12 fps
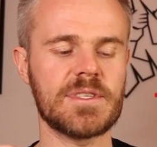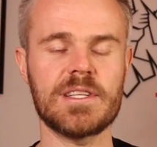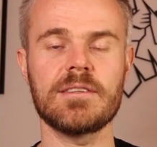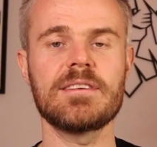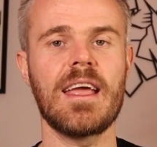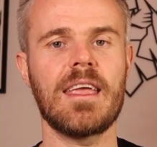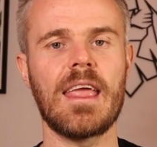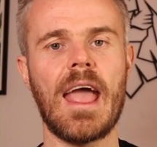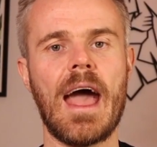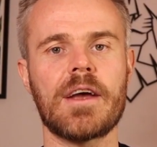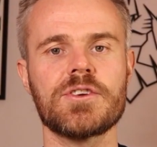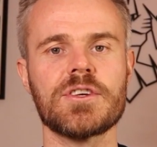I'm still taking
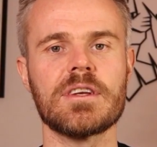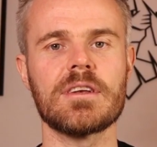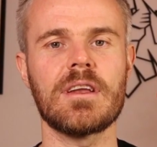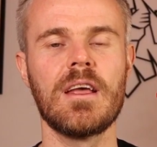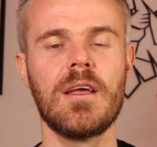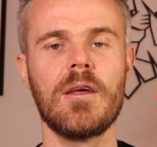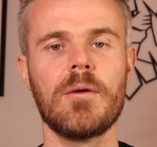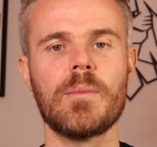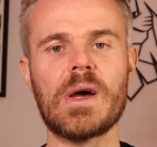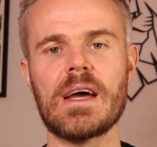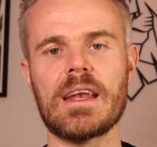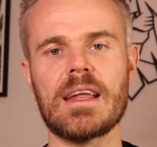action,
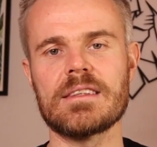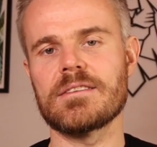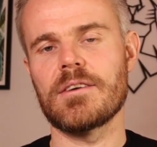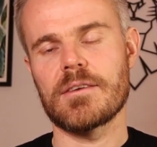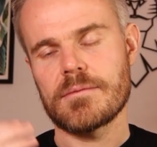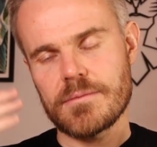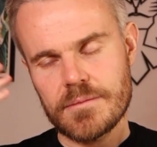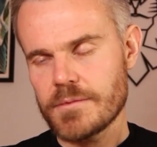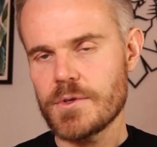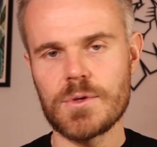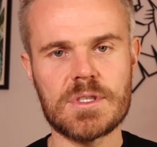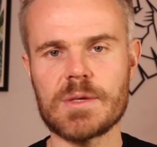but it's not
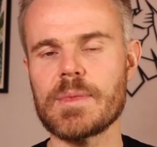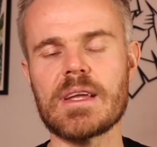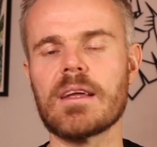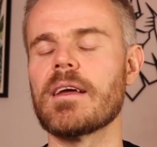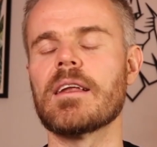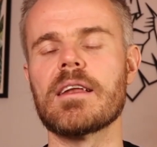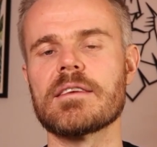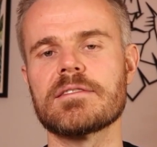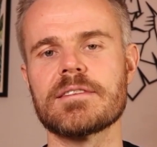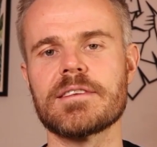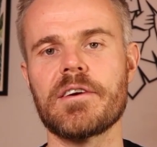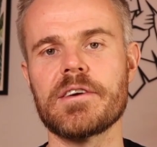causing me
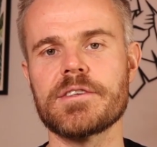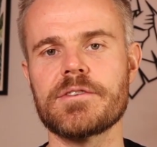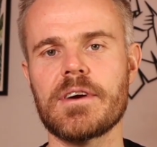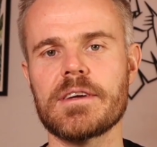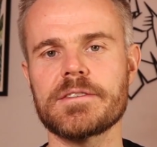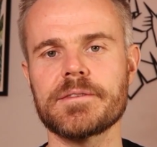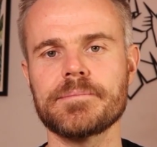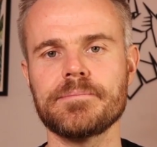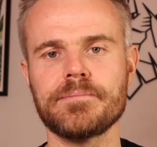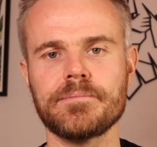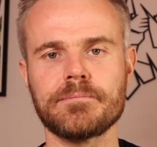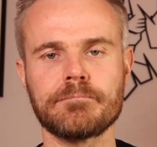unnecessary stress.
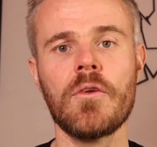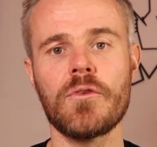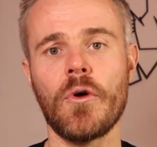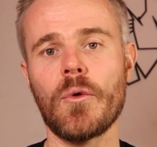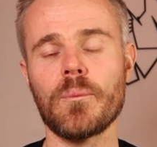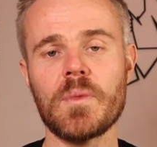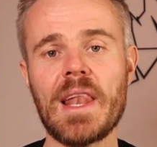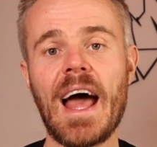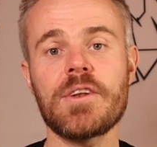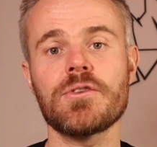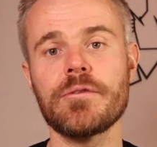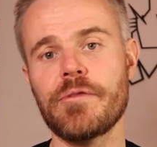So
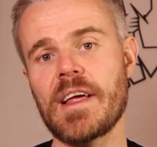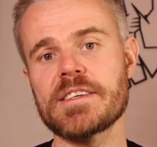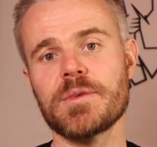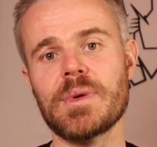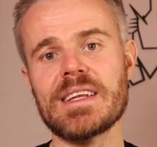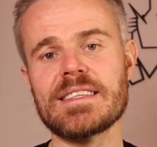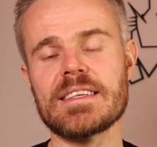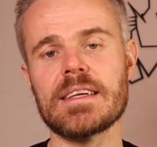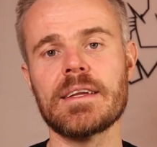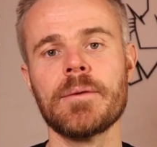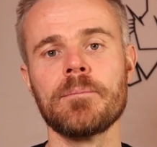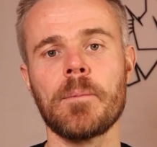lateral
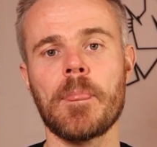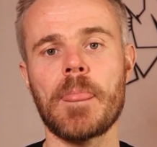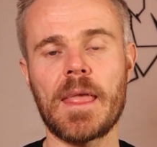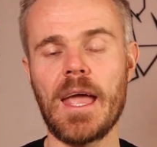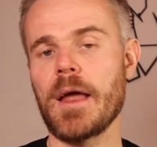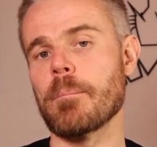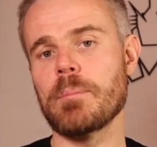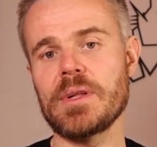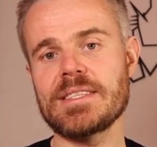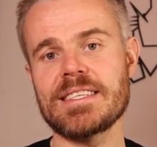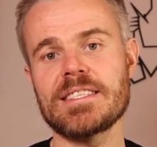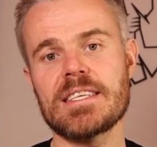flexibility, again,
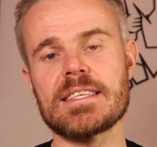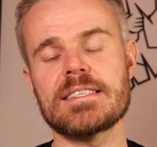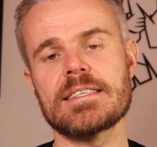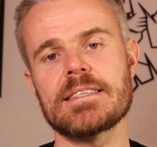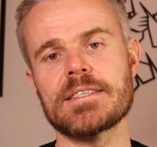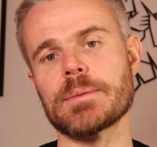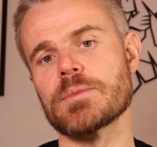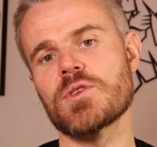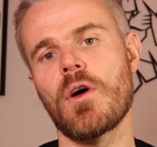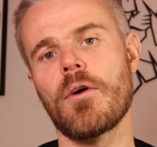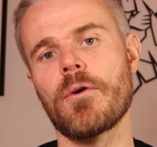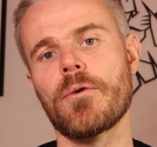built into the system.
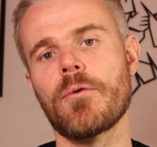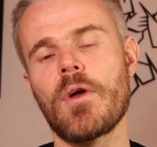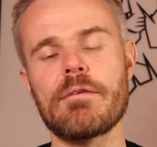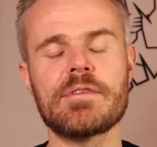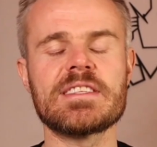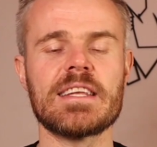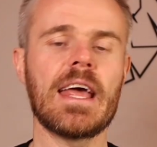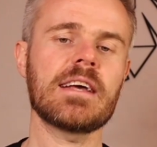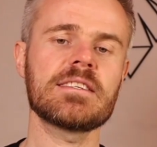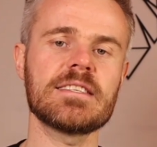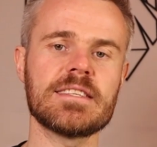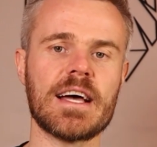So if it's an
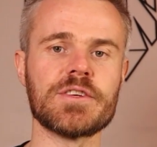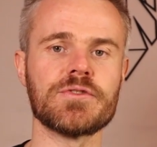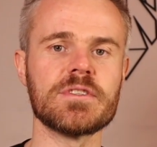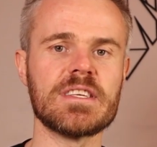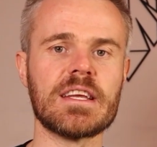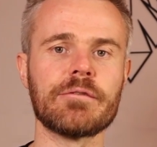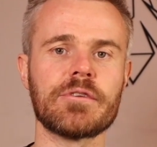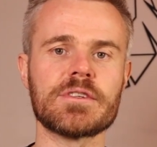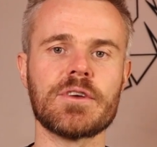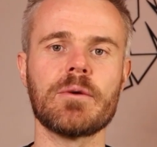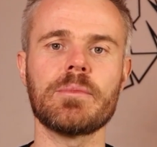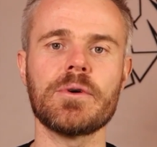exercise routine, for
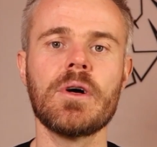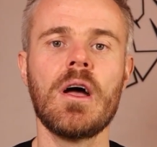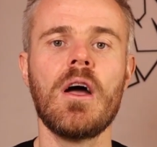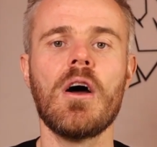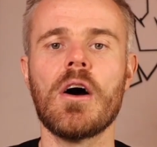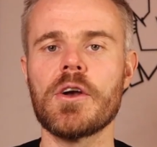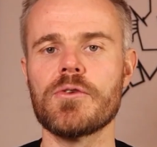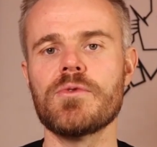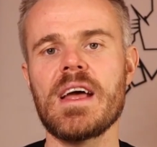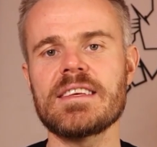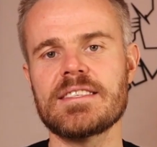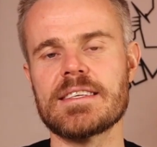example, on a
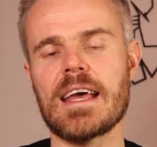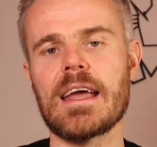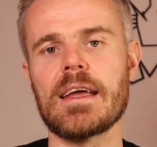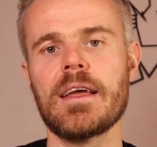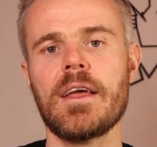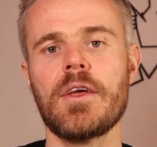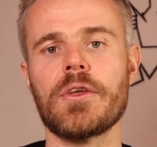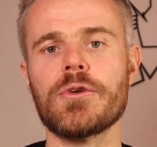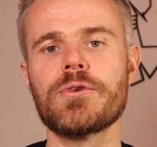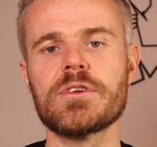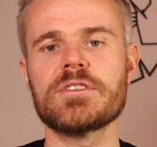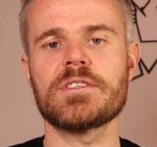rest day,
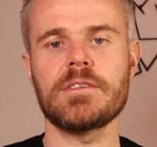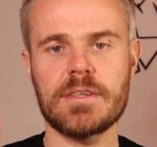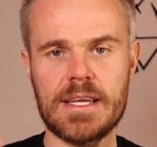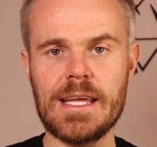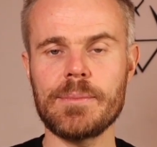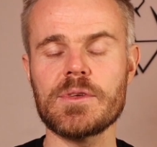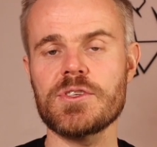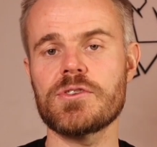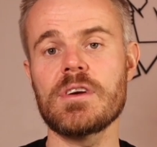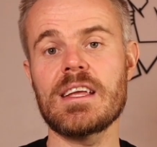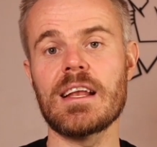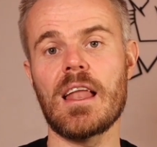you could still keep the
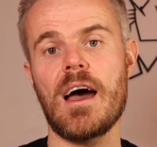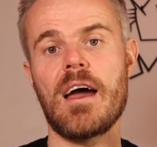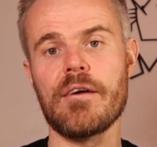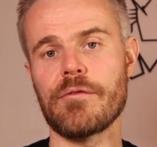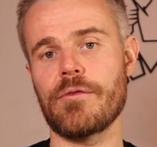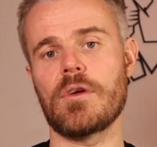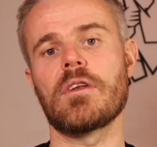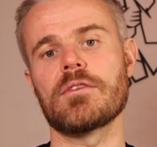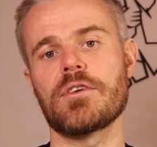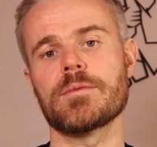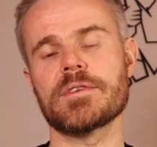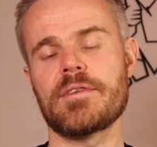streak alive in
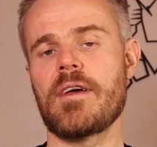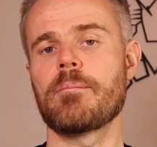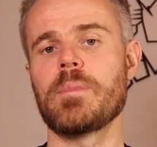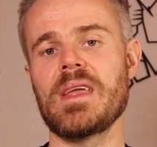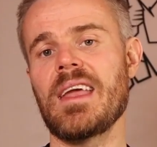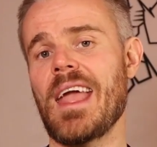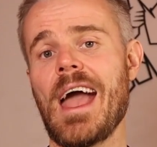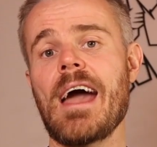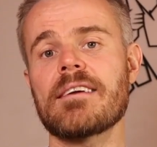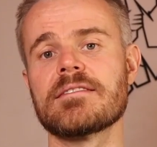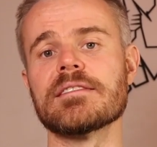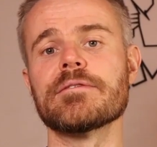terms of being
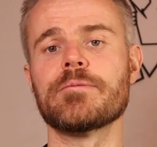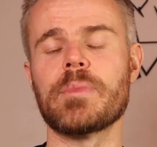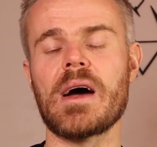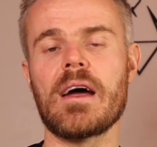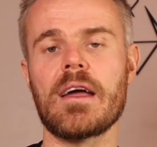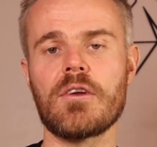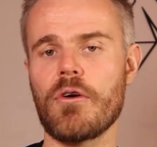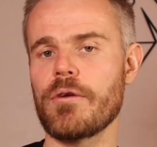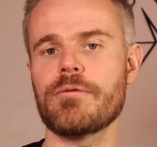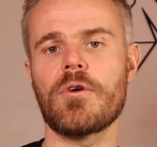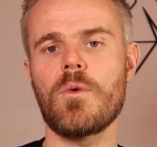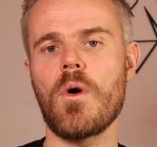active by
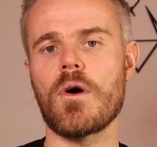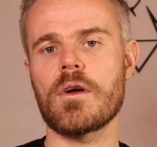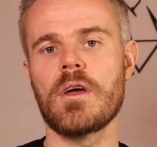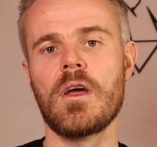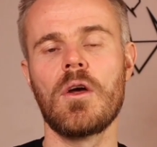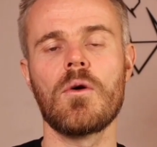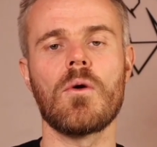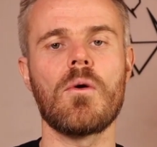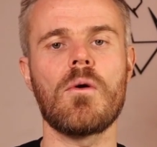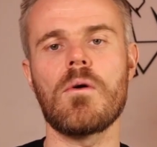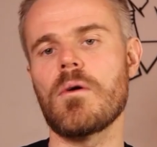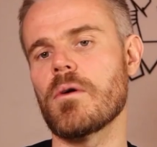going for a walk
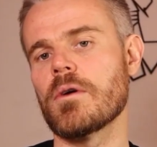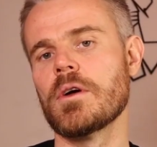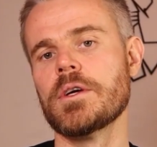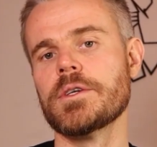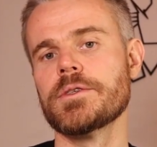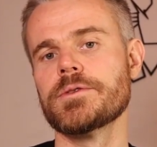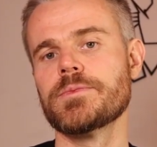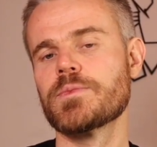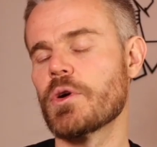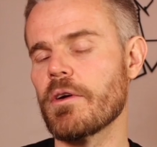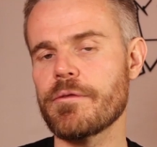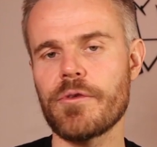or
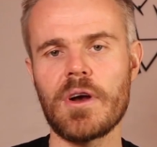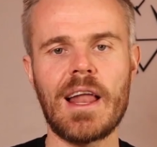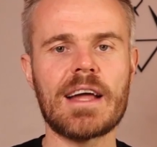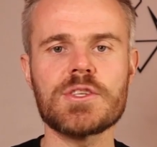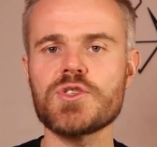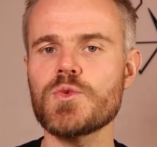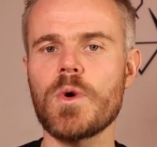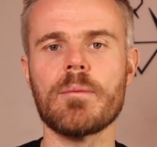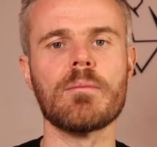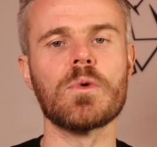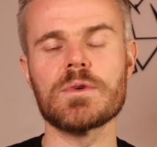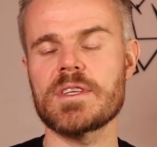going for a light
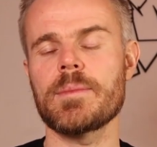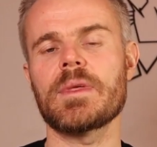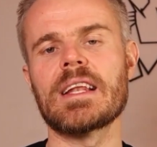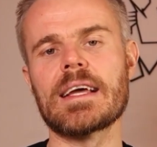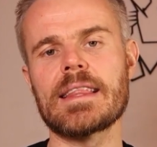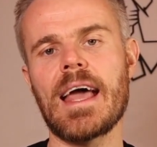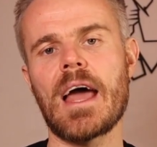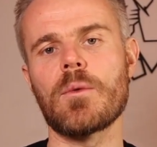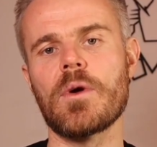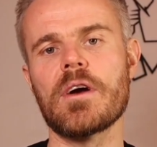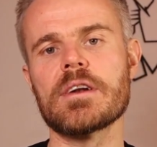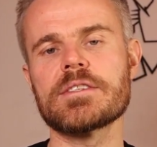swim or something like
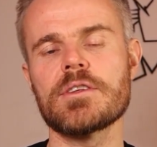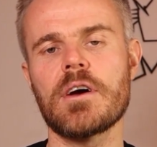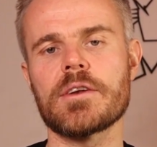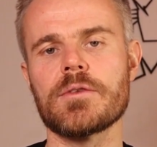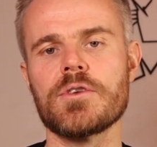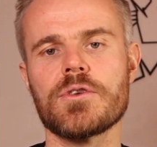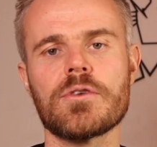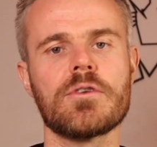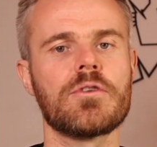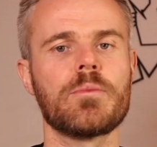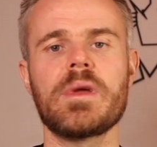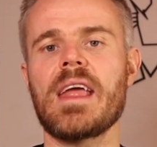that, where it's not,
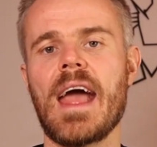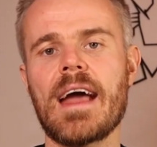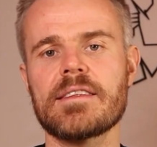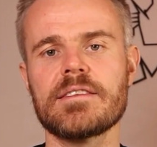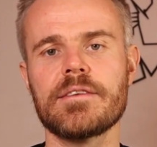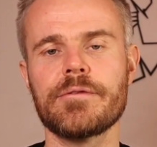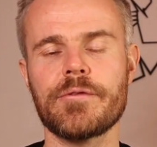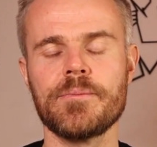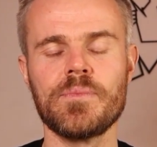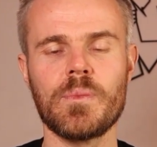you're being active,